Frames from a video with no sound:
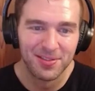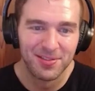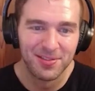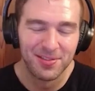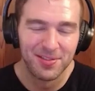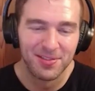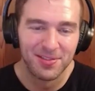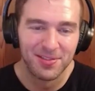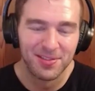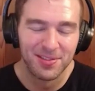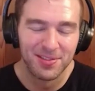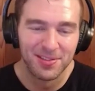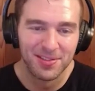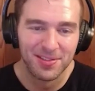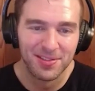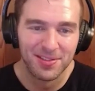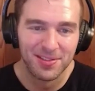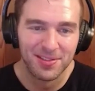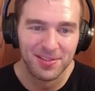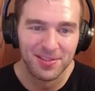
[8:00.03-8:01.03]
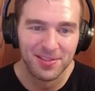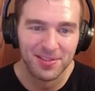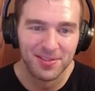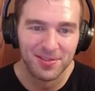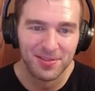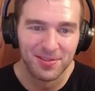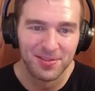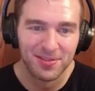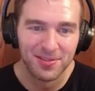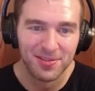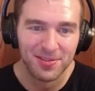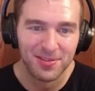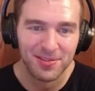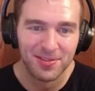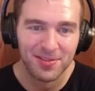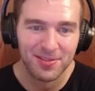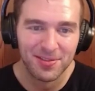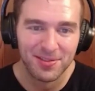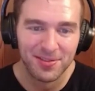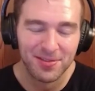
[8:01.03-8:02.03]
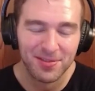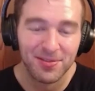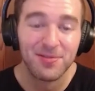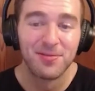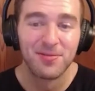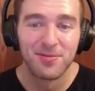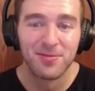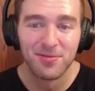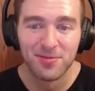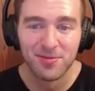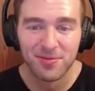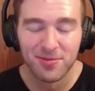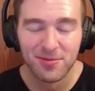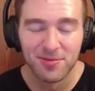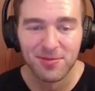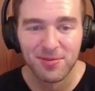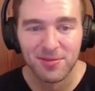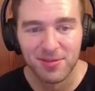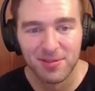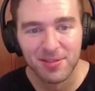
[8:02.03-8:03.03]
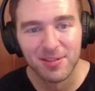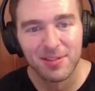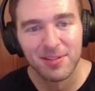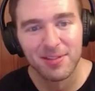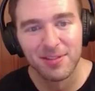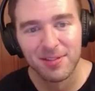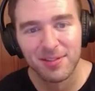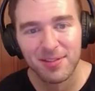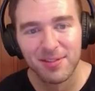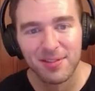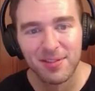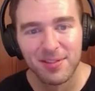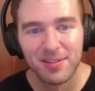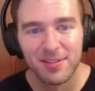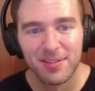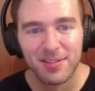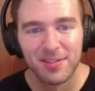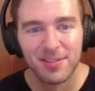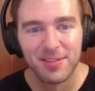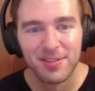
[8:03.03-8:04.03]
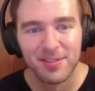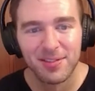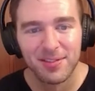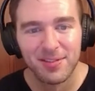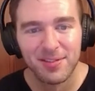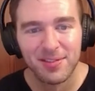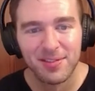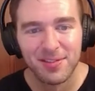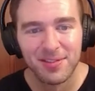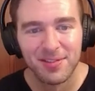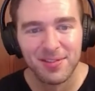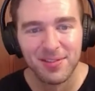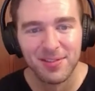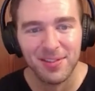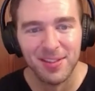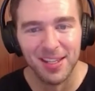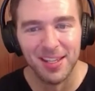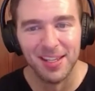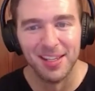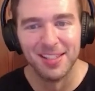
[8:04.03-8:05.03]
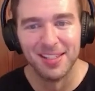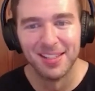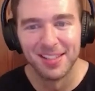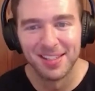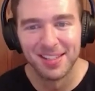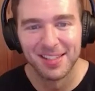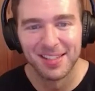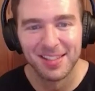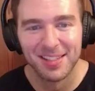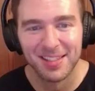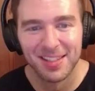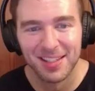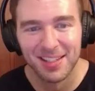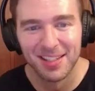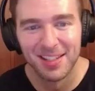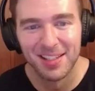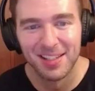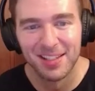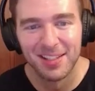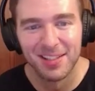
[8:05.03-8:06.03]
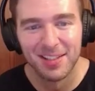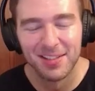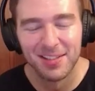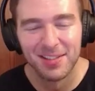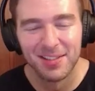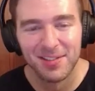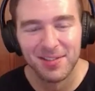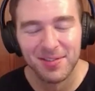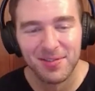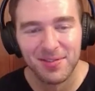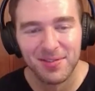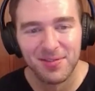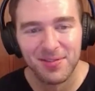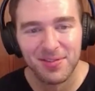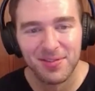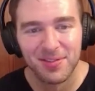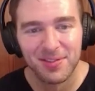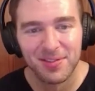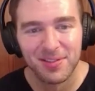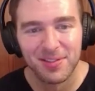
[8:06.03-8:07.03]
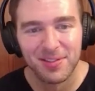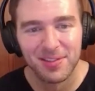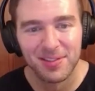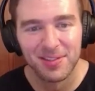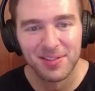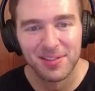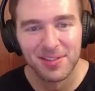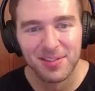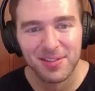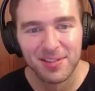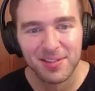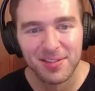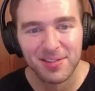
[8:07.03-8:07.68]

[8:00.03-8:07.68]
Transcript: [no speech]